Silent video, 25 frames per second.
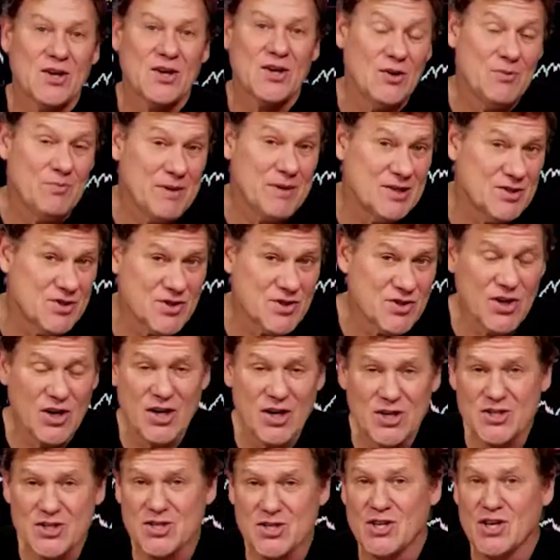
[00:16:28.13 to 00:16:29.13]
could be
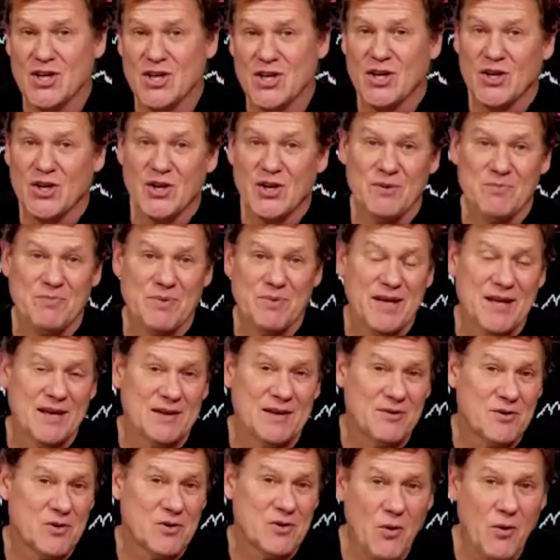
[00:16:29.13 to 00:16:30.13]
searched, could
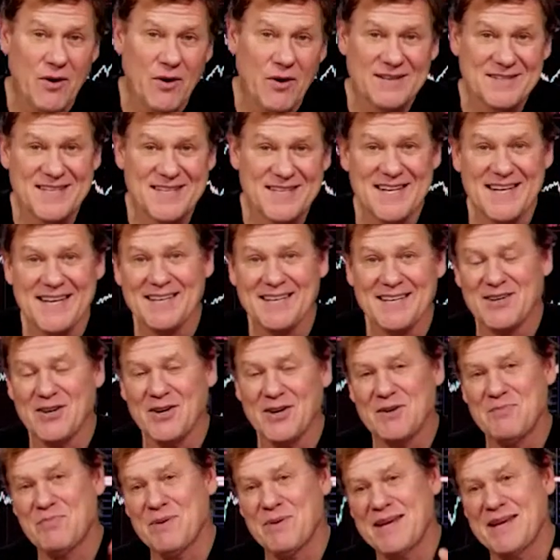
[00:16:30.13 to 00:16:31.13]
be quarantined,
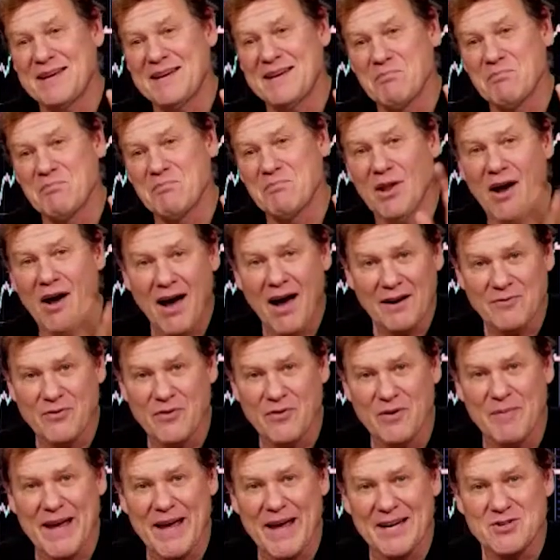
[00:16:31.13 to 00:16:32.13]
could be blocked
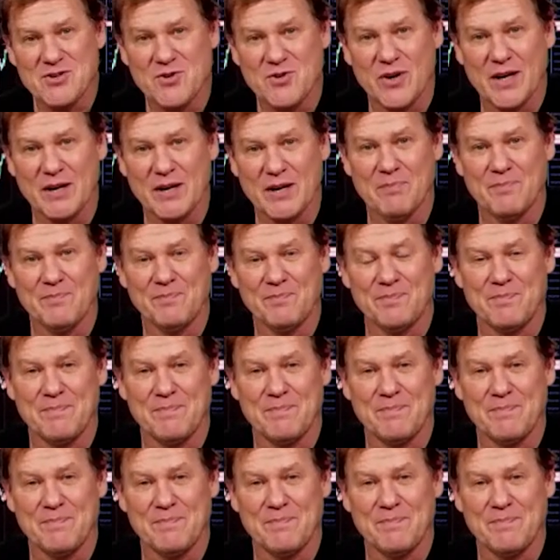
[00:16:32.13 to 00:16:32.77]
from entering